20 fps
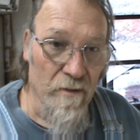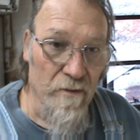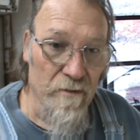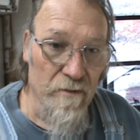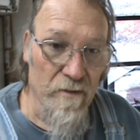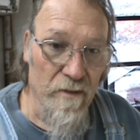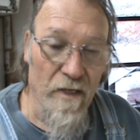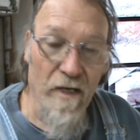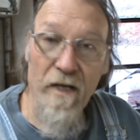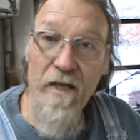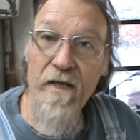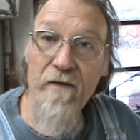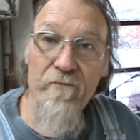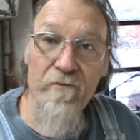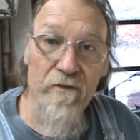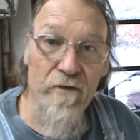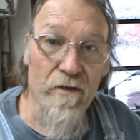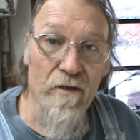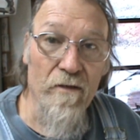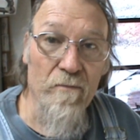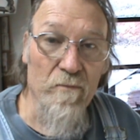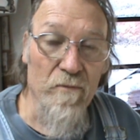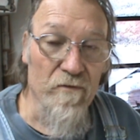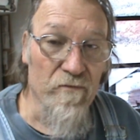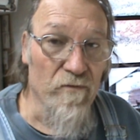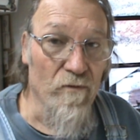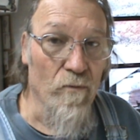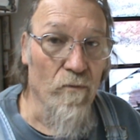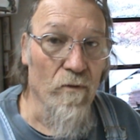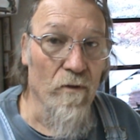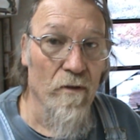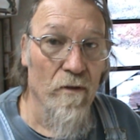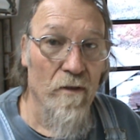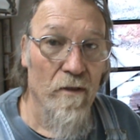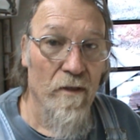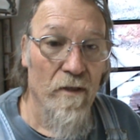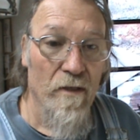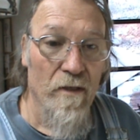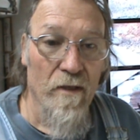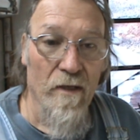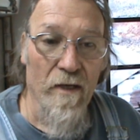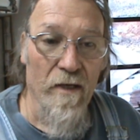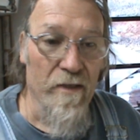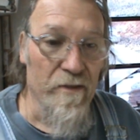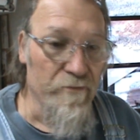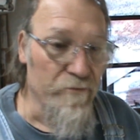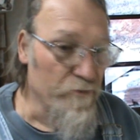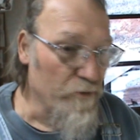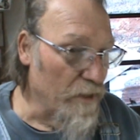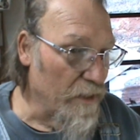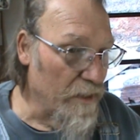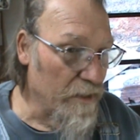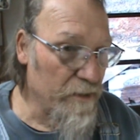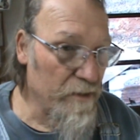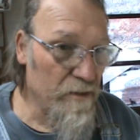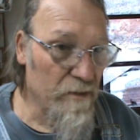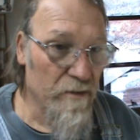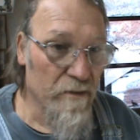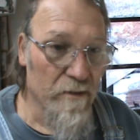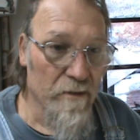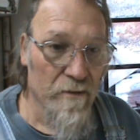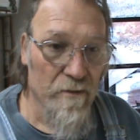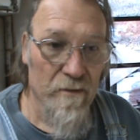that I haven't done before. I hadn't tried it.